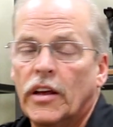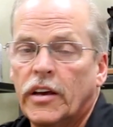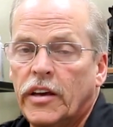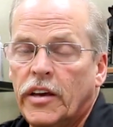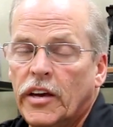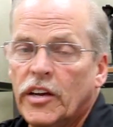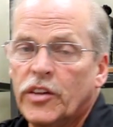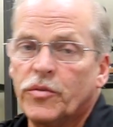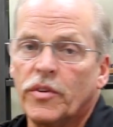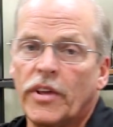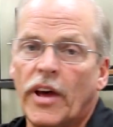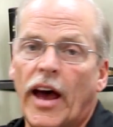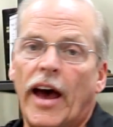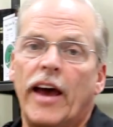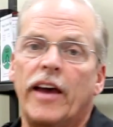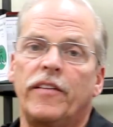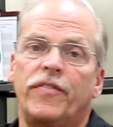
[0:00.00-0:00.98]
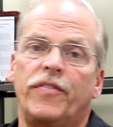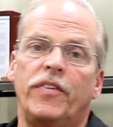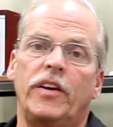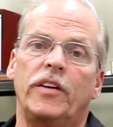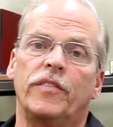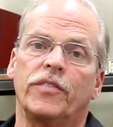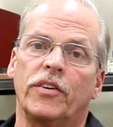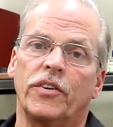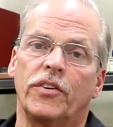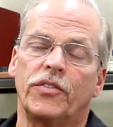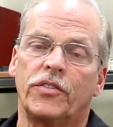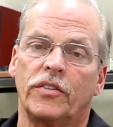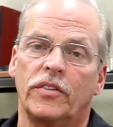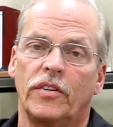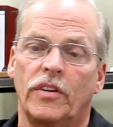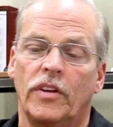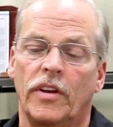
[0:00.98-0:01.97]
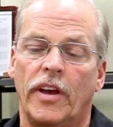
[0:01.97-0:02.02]
kids with high fevers,
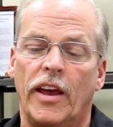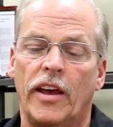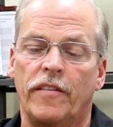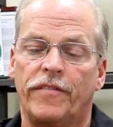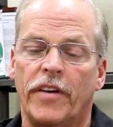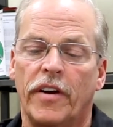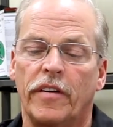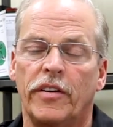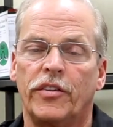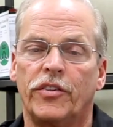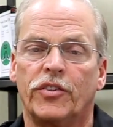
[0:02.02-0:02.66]
a very